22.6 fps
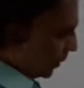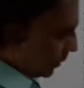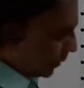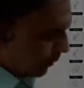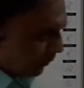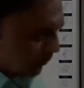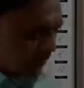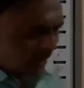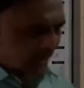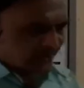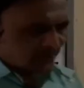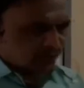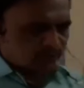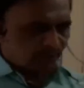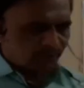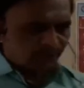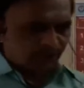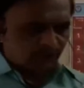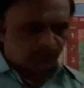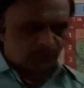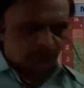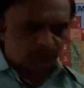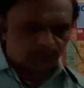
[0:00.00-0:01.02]
transfer
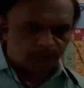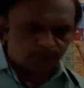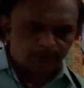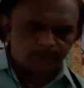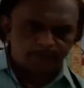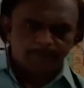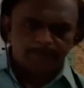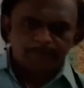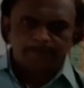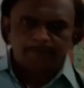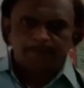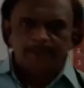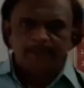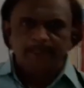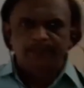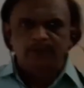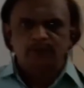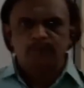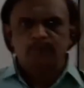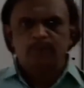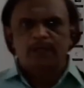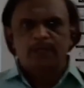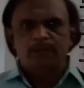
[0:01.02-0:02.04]
with you a
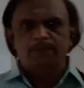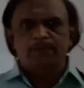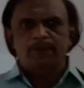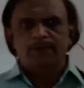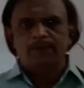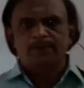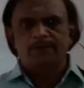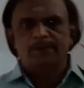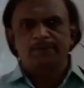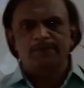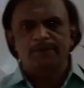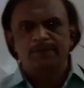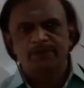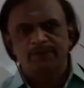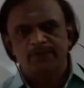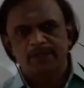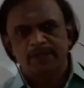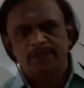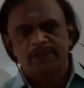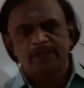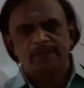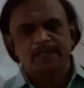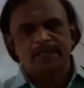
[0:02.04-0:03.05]
small piece of
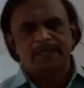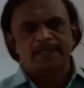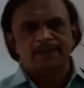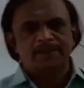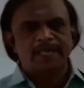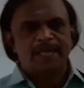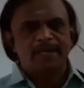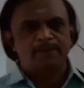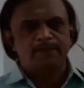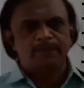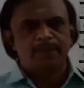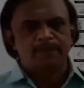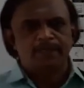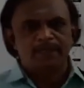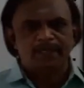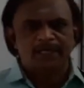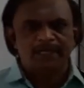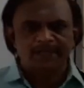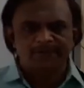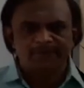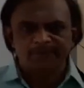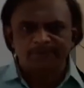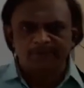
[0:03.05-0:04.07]
incident that has happened in the
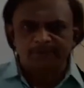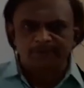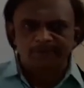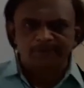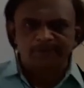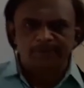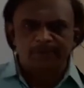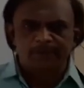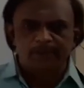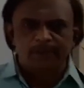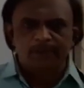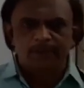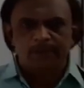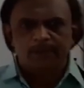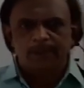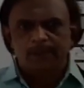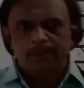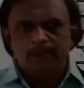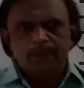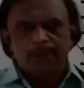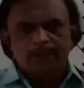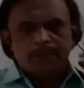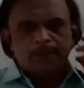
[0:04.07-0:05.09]
life of
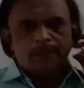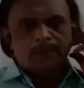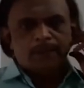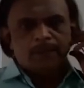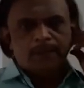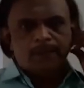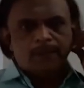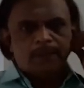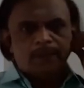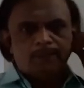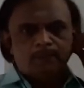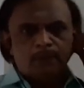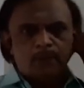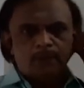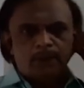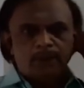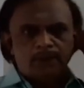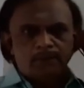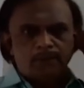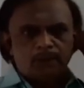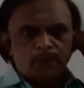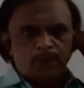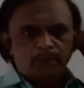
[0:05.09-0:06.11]

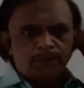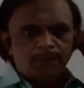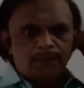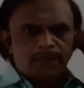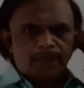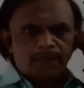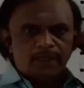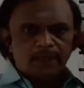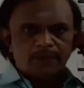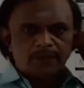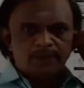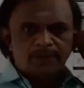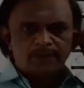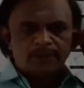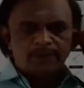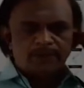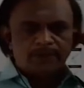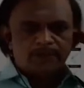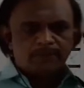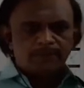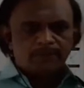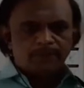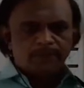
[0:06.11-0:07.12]
Napoleon Bonaparte.
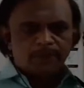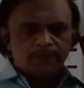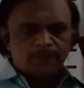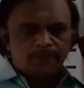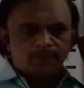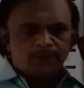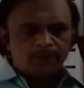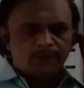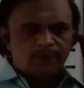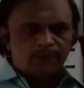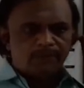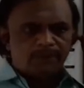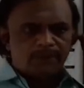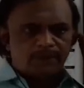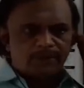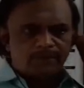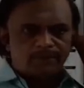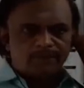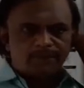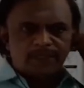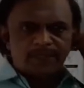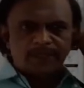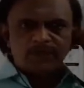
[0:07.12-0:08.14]
You see,
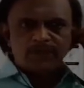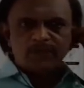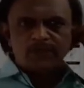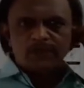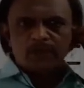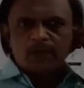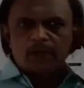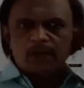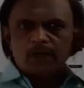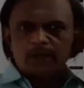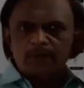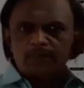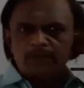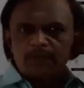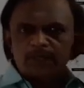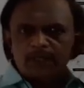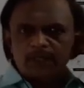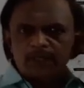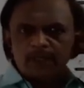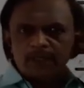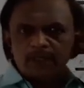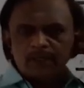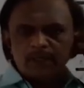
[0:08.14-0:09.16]
when French
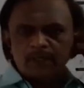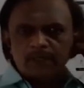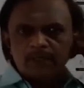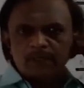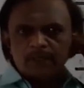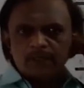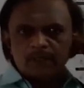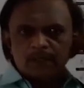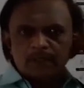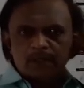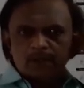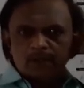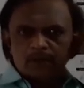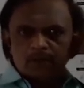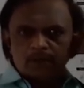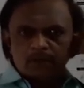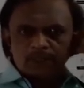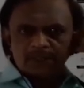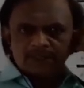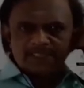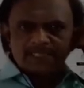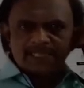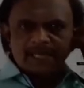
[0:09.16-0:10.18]
army
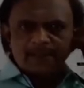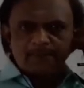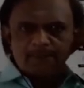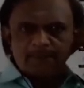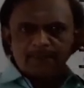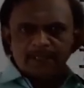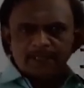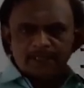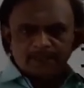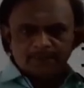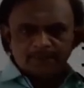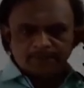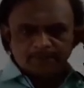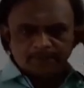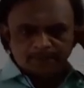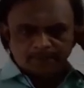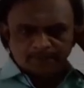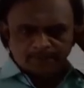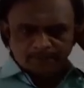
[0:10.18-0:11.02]
was camping